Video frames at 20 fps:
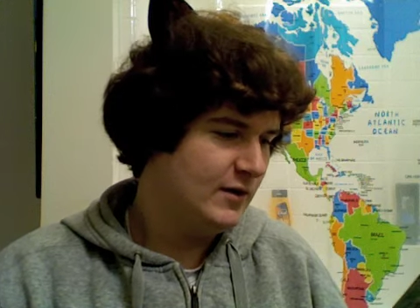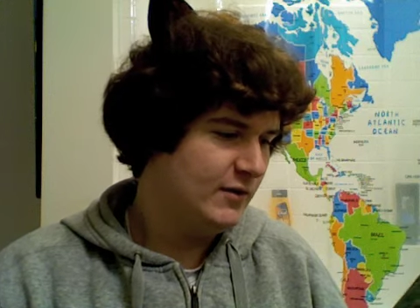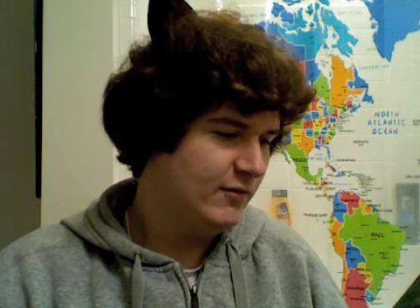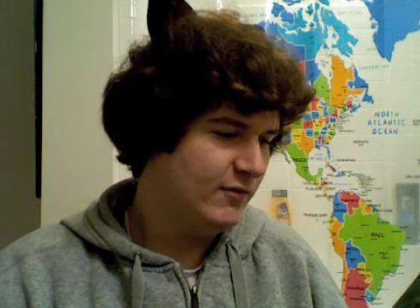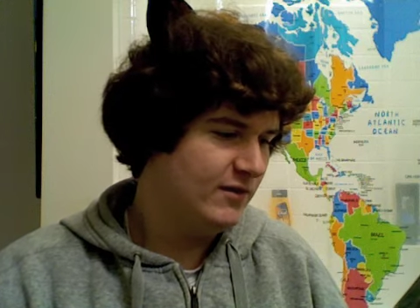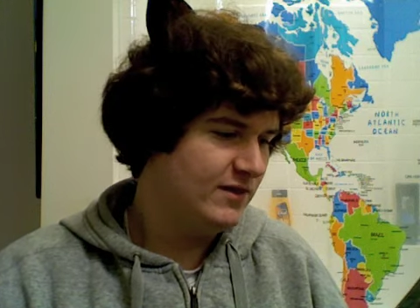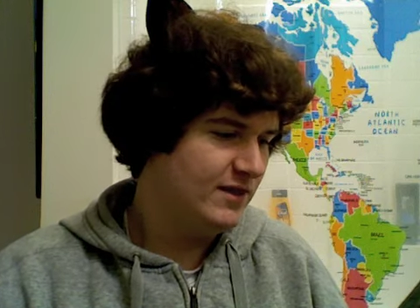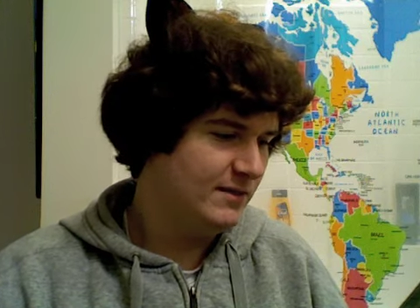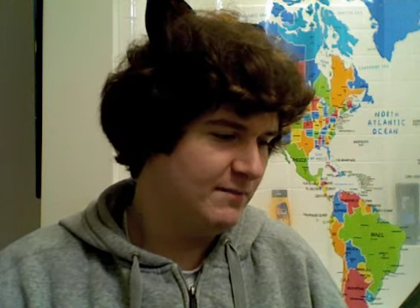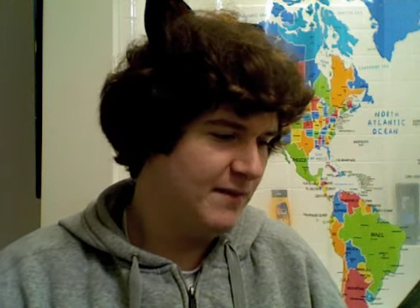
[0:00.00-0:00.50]

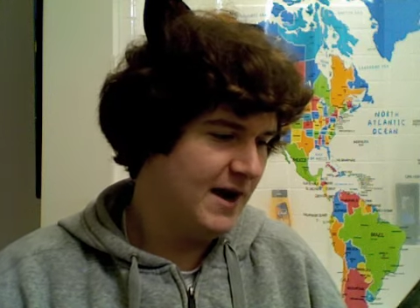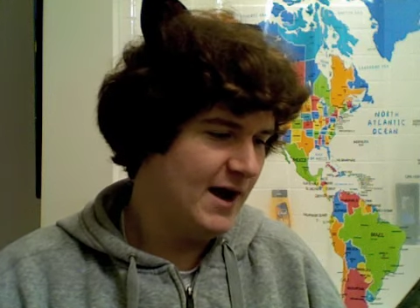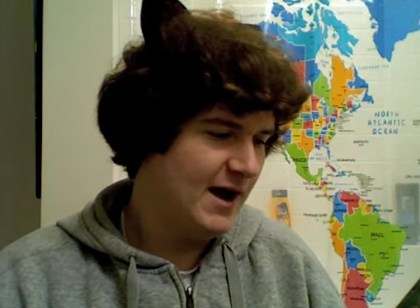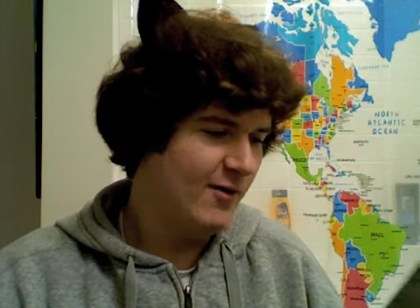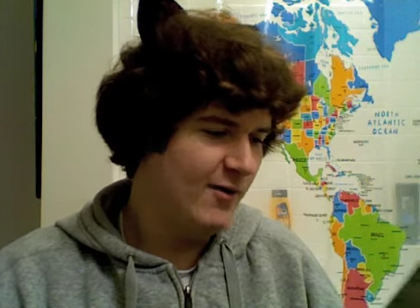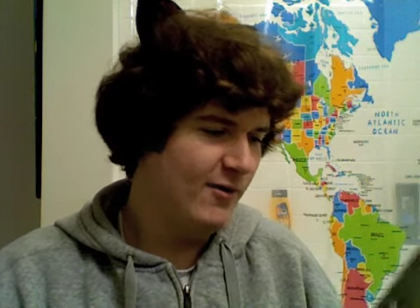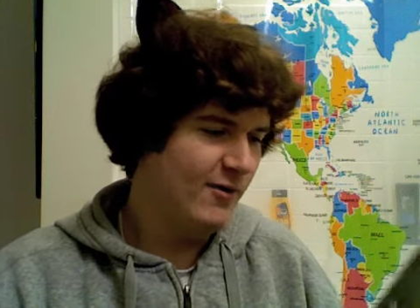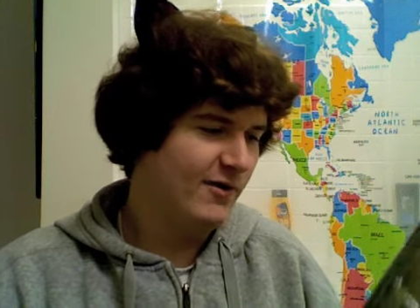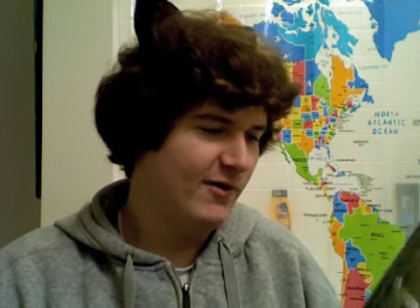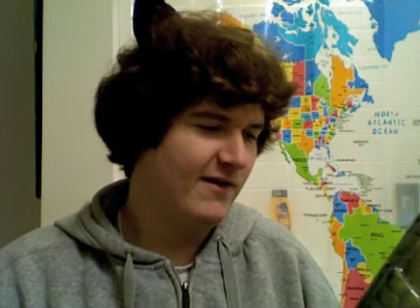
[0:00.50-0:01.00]
with the
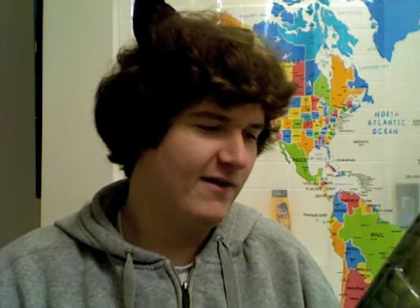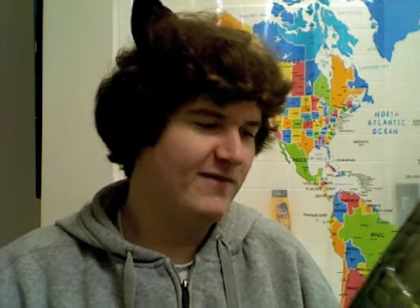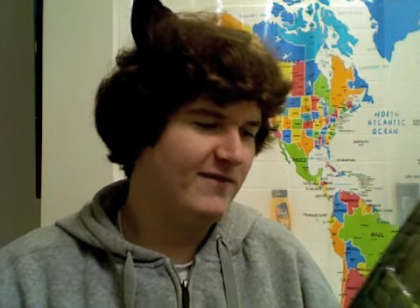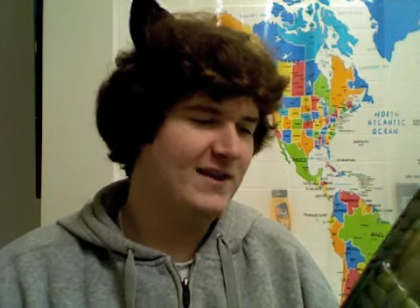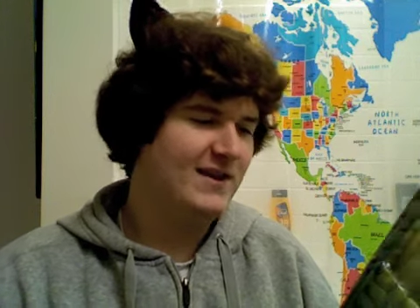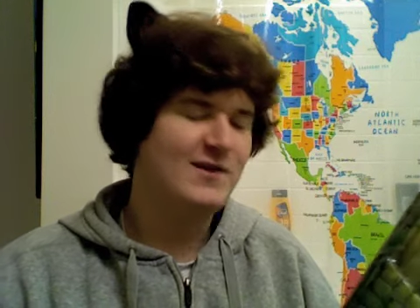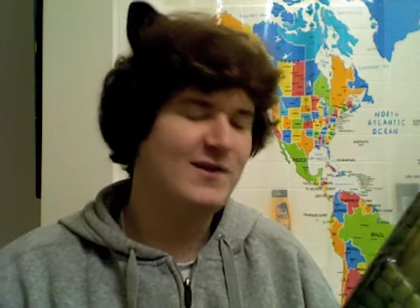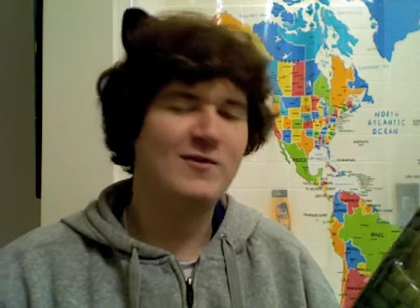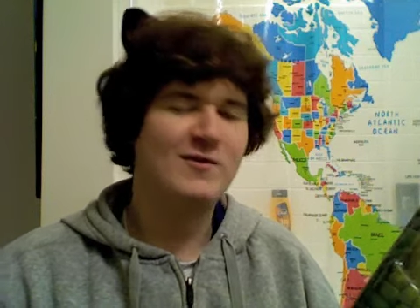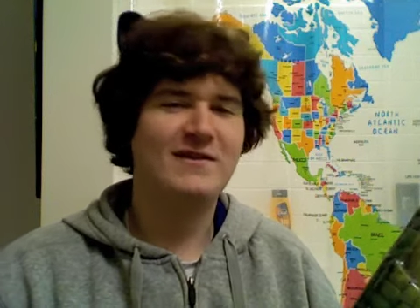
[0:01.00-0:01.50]
power of the
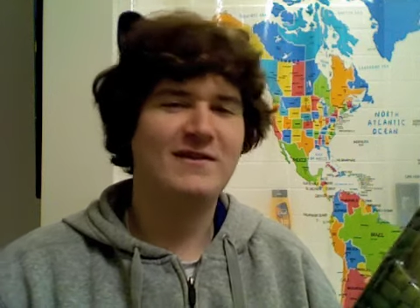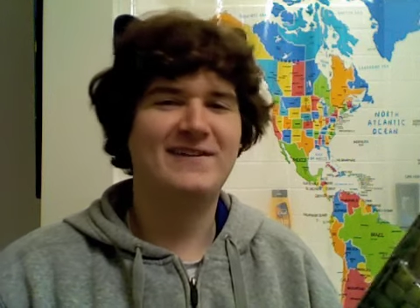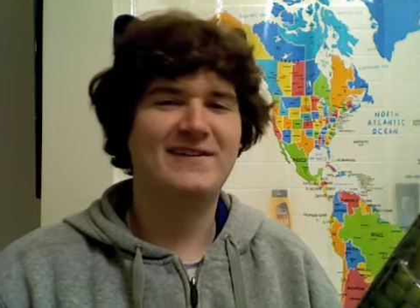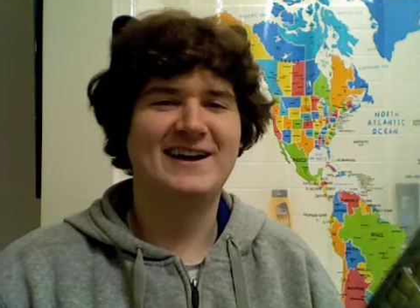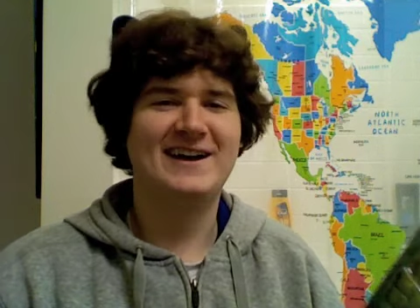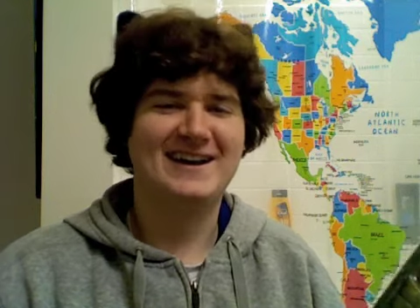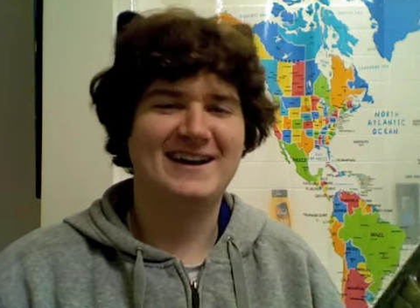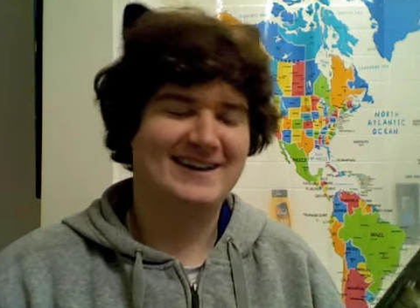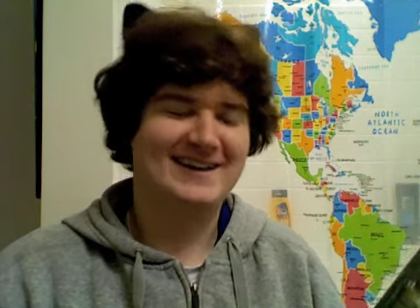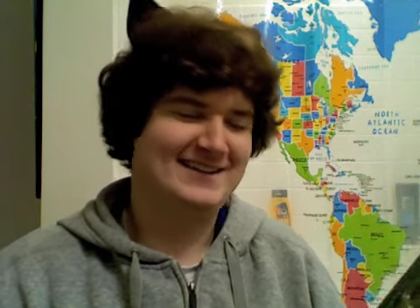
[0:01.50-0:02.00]

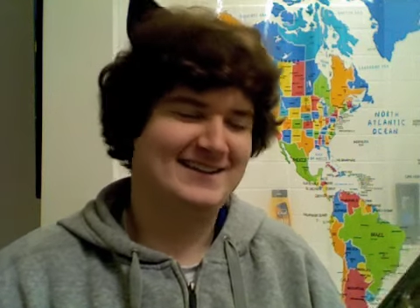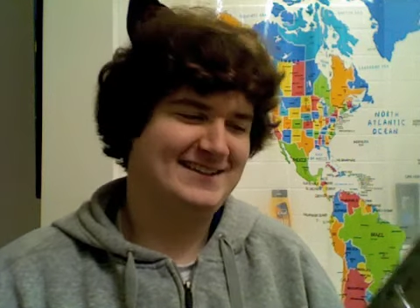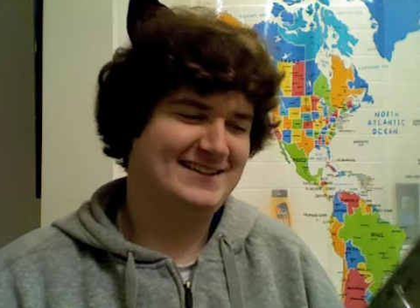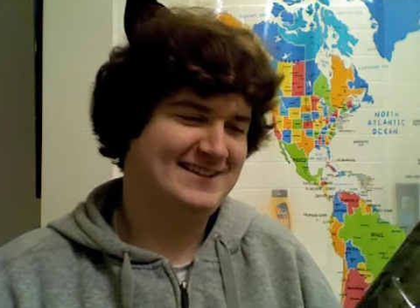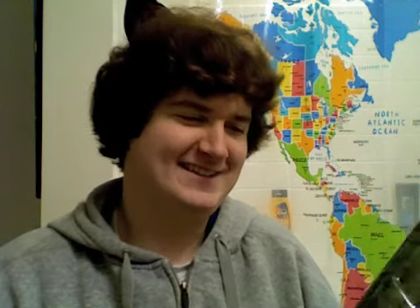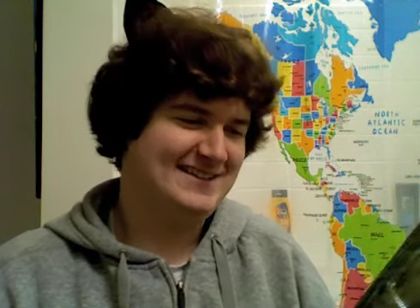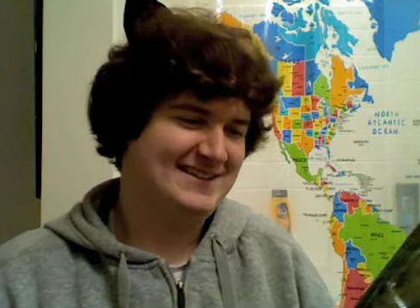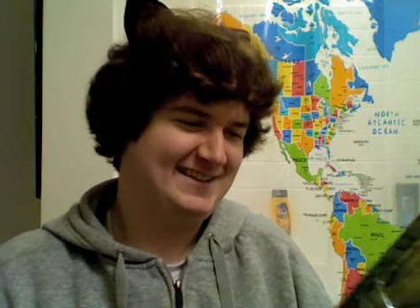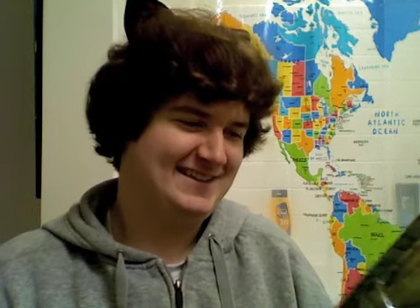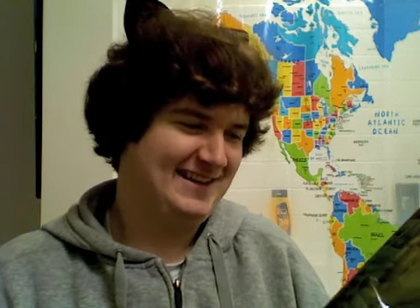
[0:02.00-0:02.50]

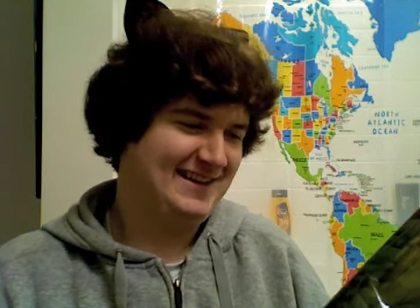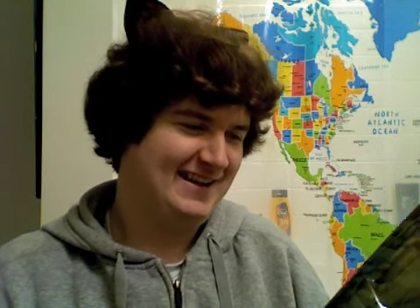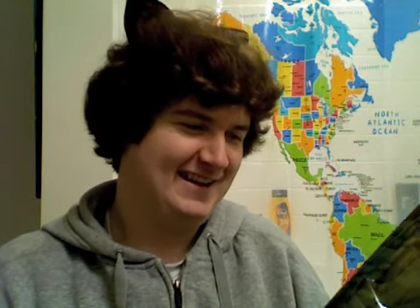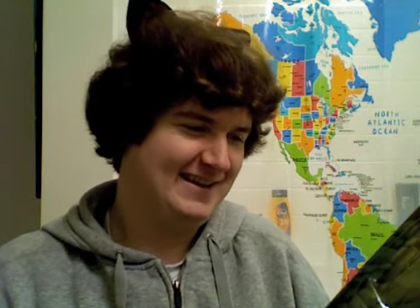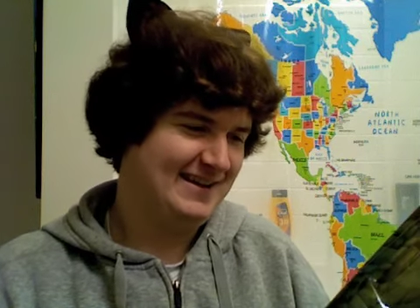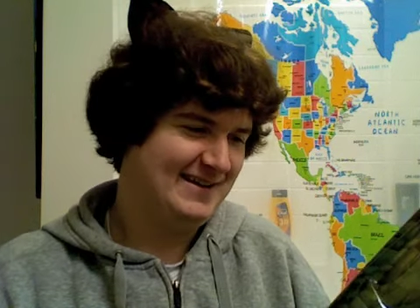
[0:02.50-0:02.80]
universe.